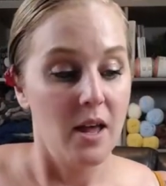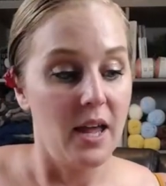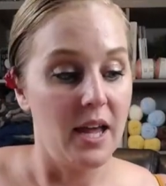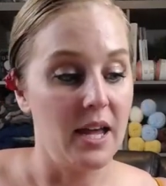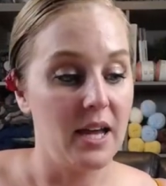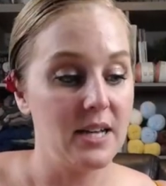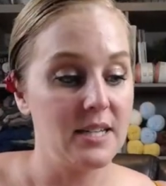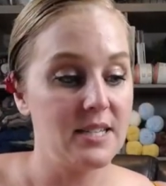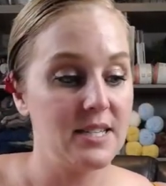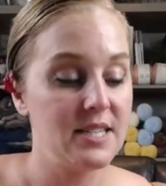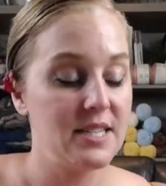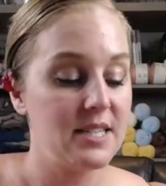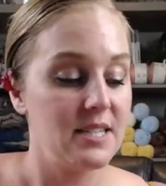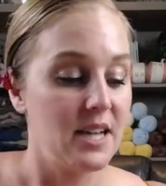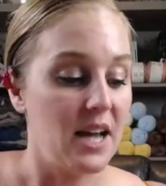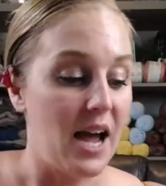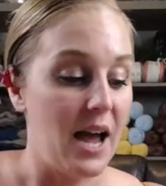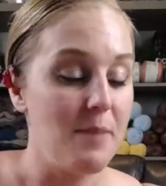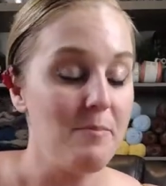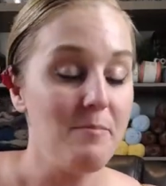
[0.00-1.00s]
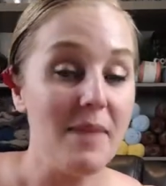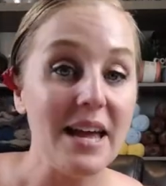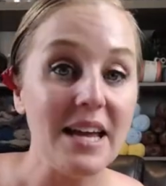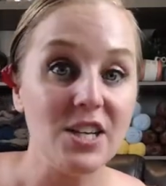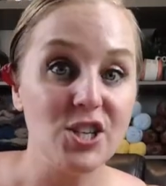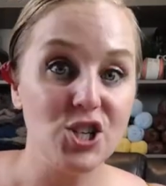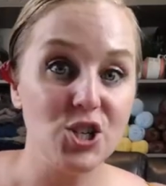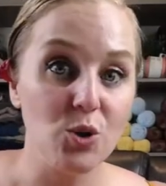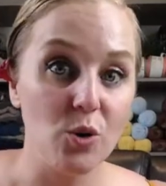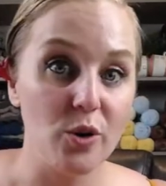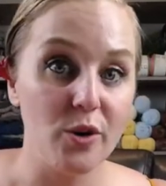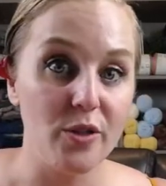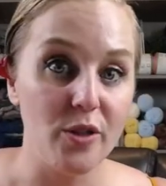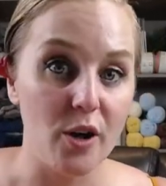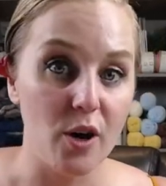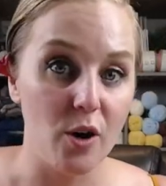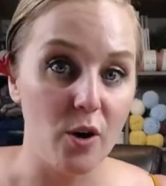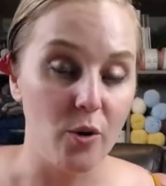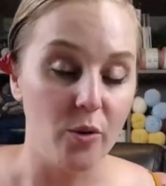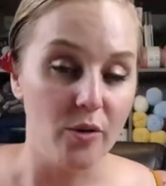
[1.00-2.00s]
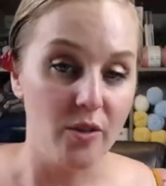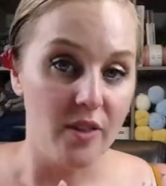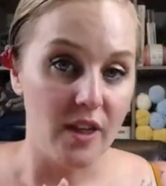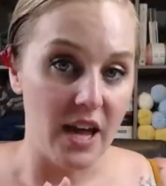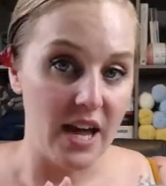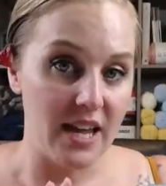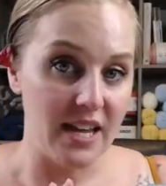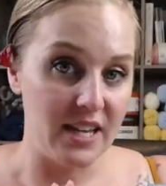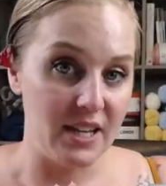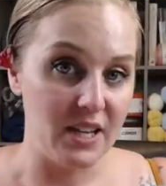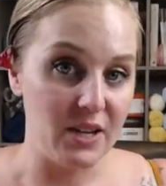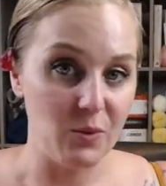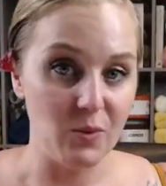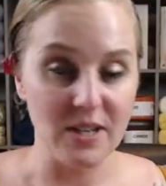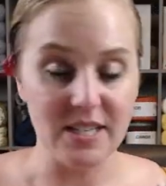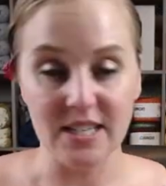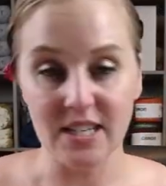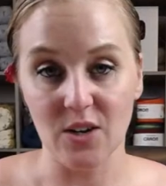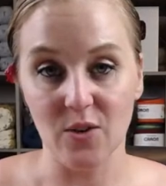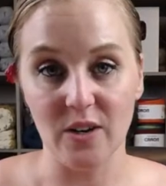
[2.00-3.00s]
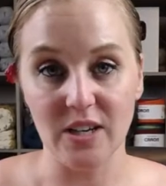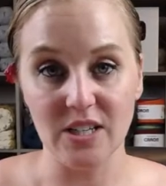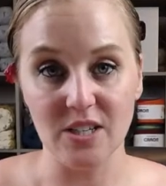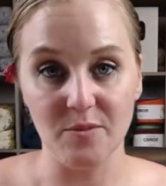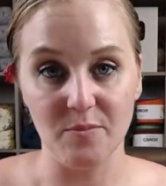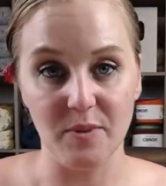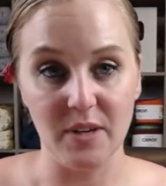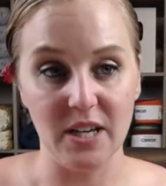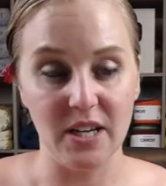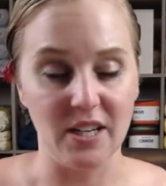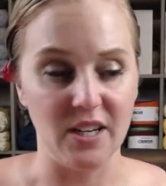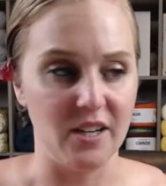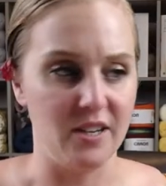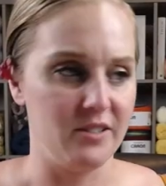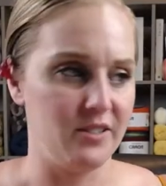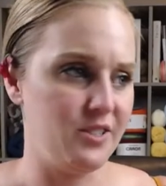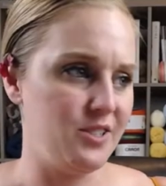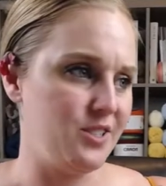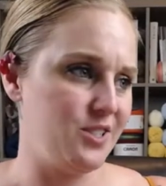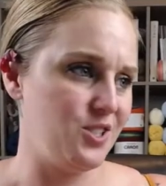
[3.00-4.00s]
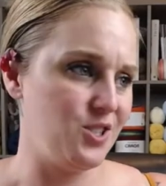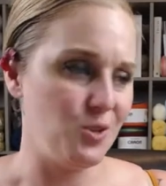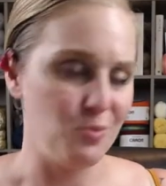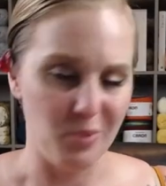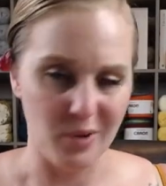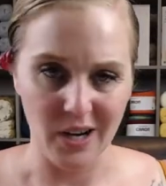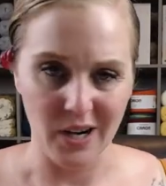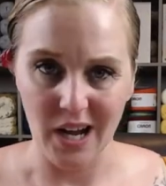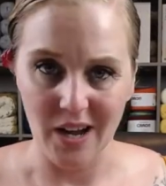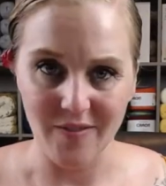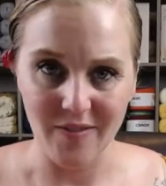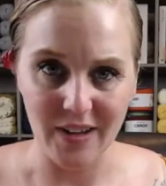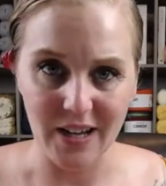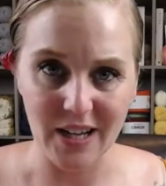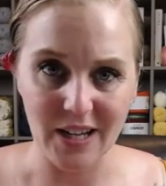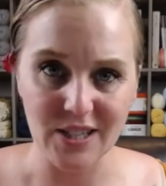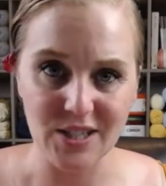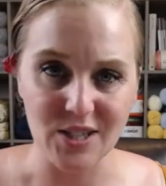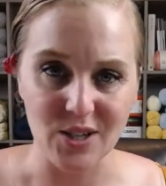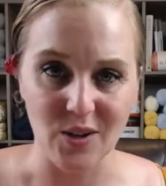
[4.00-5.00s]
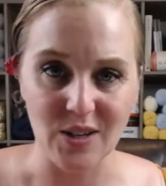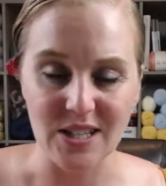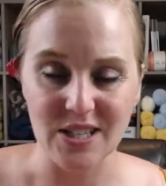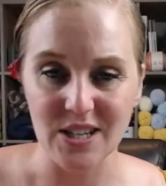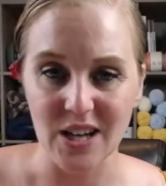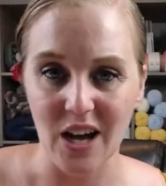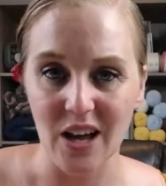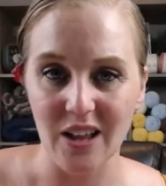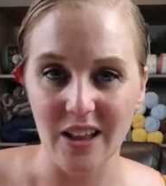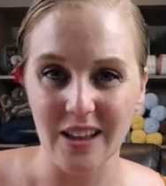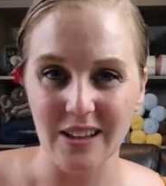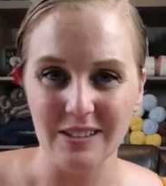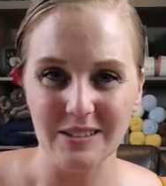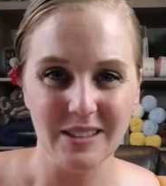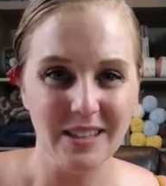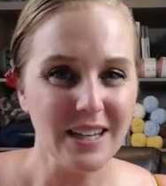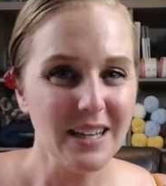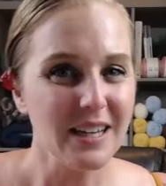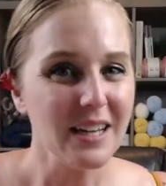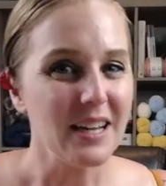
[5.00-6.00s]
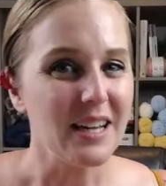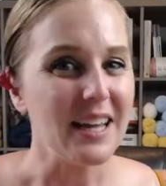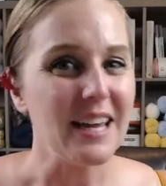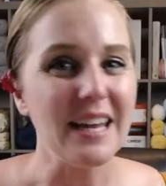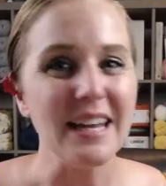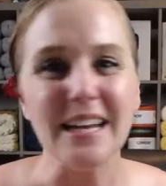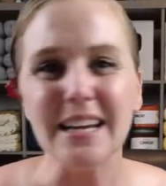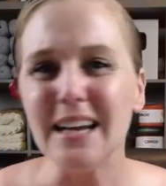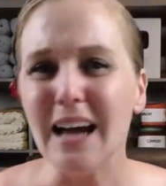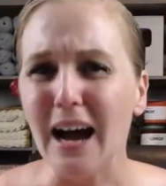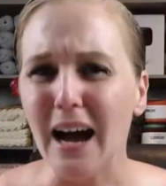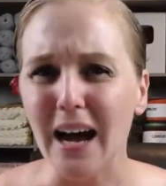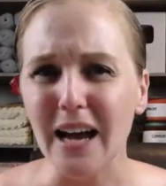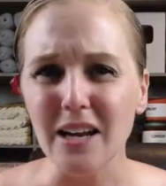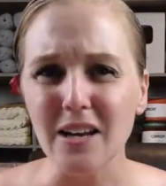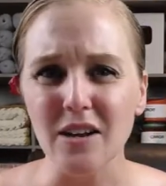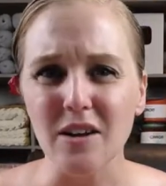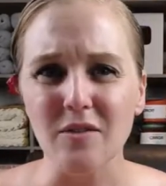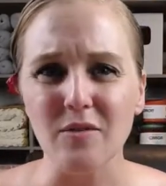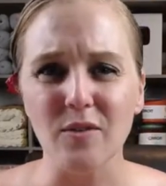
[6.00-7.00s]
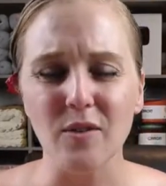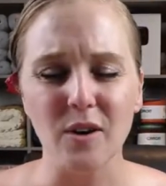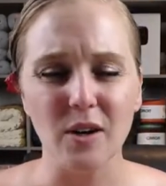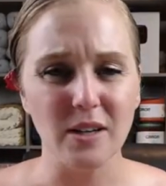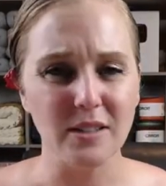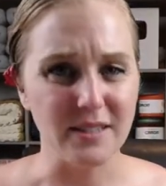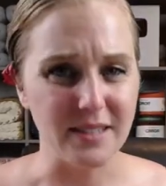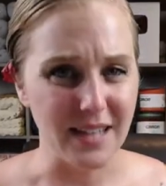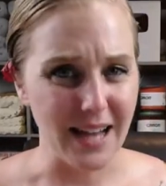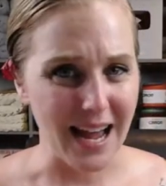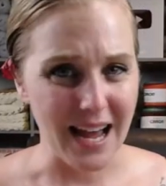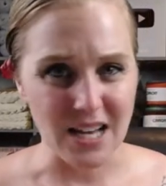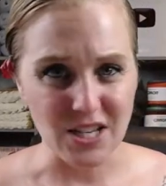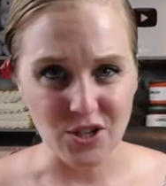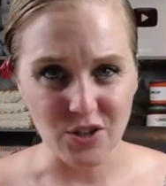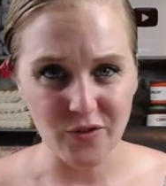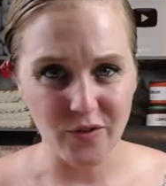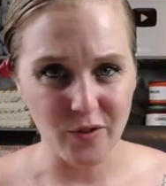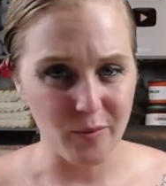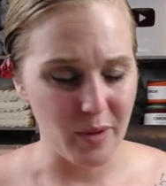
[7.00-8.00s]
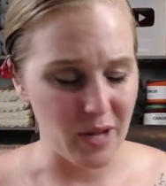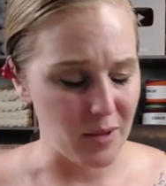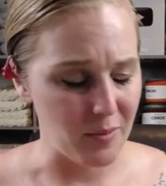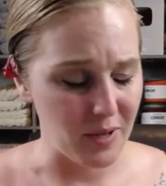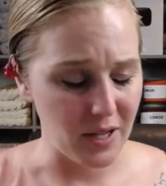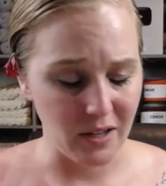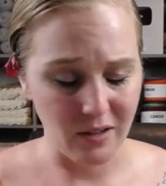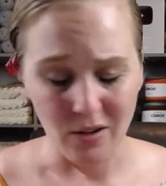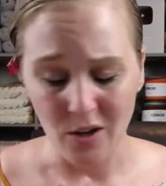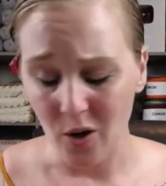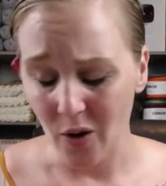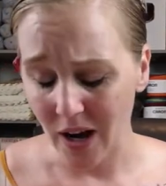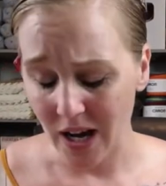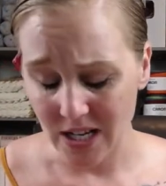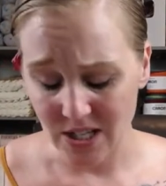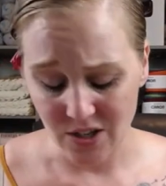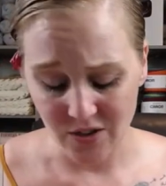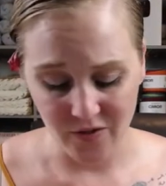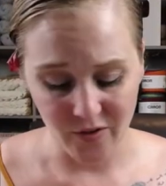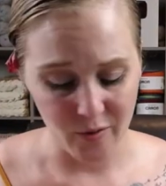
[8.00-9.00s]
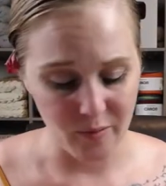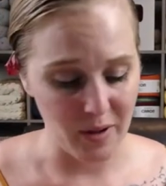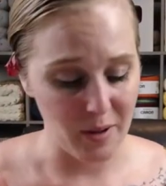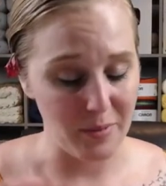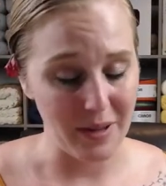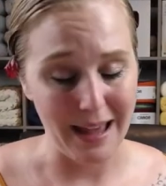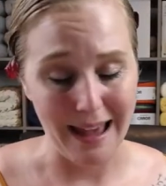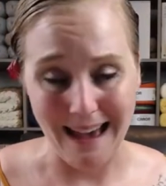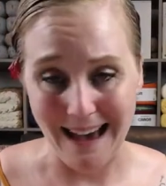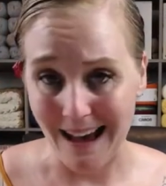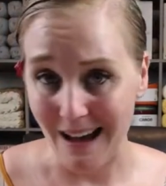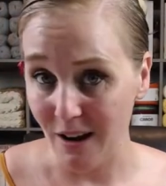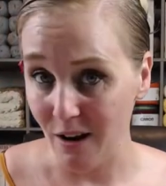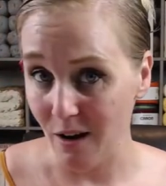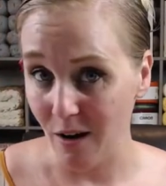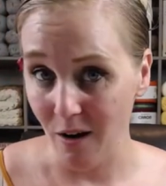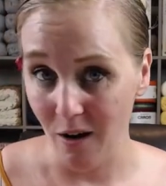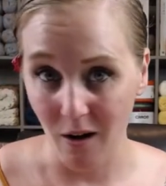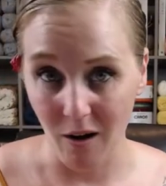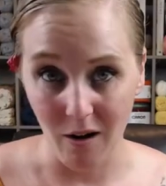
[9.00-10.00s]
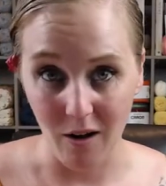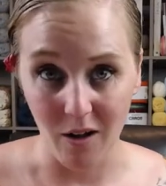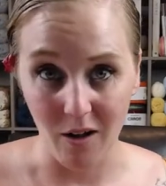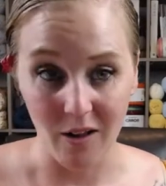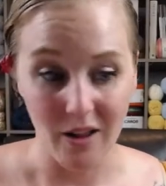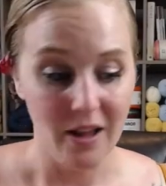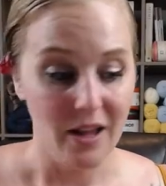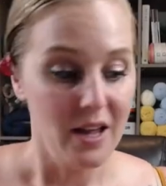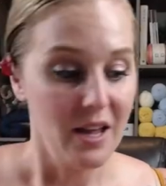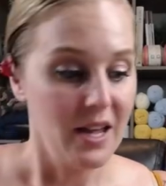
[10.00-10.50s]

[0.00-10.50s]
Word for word: And I made sure, though, that he wasn't going to be super heavy, so it's not any kind of hazard for baby, no hazard for baby at all.